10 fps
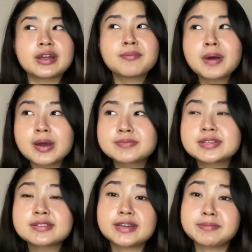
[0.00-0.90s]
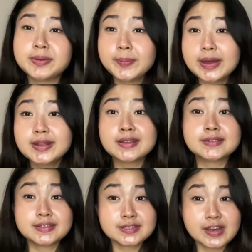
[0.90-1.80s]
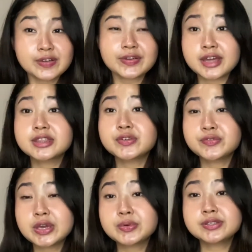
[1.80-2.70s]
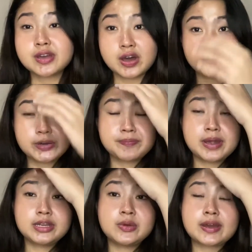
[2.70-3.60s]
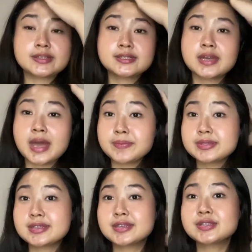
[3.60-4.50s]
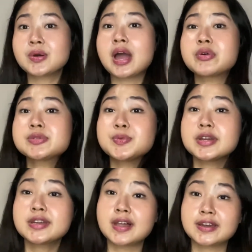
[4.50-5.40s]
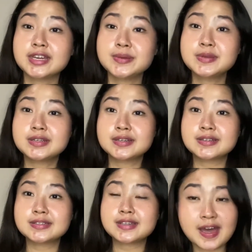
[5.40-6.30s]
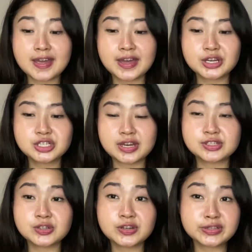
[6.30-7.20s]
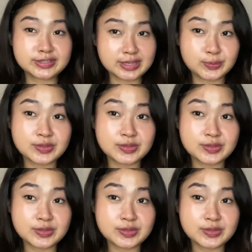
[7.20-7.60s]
bumps inside my body and stuff, and the fee was covered by the US Embassy, so I was pretty lucky because I had a chance to consult with a